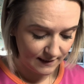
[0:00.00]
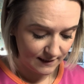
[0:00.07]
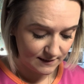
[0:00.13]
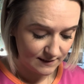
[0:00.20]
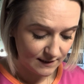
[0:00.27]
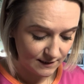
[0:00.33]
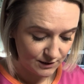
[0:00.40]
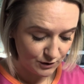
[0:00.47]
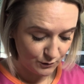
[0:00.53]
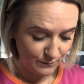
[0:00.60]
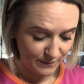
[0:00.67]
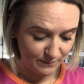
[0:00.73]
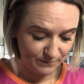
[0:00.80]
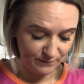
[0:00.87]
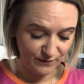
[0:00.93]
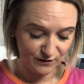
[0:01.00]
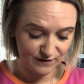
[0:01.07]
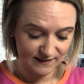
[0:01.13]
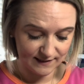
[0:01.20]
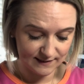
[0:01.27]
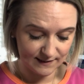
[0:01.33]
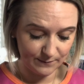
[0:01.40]
to do
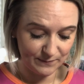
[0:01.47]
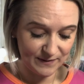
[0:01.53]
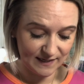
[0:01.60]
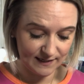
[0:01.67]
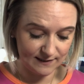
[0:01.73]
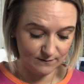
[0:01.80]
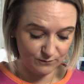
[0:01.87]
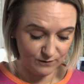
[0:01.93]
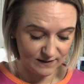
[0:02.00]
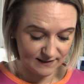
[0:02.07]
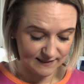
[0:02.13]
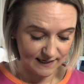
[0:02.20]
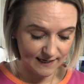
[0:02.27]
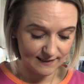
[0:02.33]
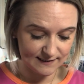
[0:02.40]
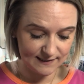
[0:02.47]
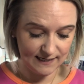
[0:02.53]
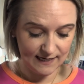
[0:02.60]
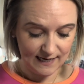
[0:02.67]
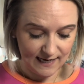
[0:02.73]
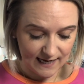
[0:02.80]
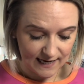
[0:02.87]
versus a big resize.
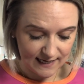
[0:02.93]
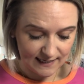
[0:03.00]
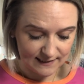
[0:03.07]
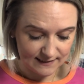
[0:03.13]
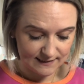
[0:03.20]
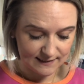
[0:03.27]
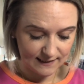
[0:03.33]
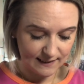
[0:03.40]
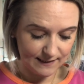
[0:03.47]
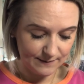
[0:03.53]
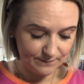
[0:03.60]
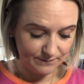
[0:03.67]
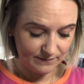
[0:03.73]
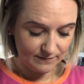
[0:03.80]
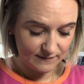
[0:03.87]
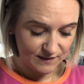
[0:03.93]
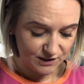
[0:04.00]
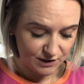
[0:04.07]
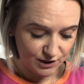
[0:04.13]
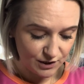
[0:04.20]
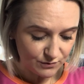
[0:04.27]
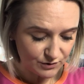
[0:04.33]
And
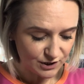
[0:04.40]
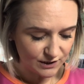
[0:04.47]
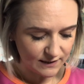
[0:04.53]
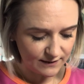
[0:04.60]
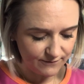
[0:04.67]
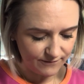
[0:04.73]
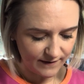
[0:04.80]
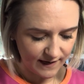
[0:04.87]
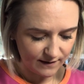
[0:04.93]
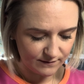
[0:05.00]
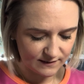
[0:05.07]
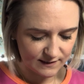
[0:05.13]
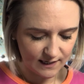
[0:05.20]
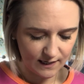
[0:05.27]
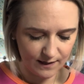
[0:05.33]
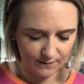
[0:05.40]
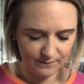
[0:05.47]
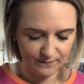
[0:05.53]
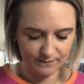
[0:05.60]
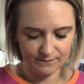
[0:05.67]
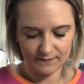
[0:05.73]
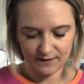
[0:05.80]
usually files come,
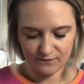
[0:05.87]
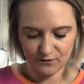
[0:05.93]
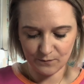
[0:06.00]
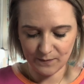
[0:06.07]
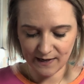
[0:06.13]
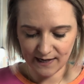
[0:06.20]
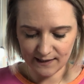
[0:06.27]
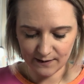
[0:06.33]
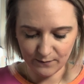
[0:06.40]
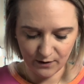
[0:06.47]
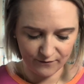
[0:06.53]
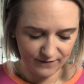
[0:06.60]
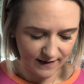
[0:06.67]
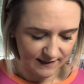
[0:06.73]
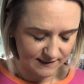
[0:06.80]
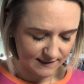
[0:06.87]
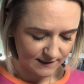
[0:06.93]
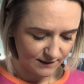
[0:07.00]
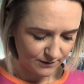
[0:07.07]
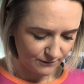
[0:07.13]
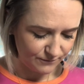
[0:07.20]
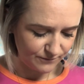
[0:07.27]
if you're buying them off
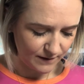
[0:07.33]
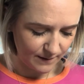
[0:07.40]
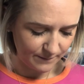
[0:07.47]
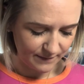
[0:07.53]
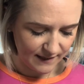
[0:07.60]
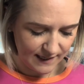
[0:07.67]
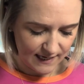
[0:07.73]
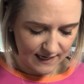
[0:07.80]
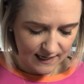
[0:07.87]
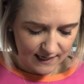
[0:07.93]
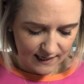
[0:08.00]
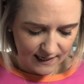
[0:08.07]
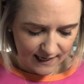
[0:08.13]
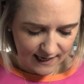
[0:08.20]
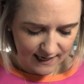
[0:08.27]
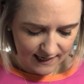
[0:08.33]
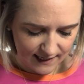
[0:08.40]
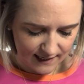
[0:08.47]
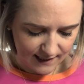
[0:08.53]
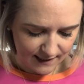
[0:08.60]
Etsy or from a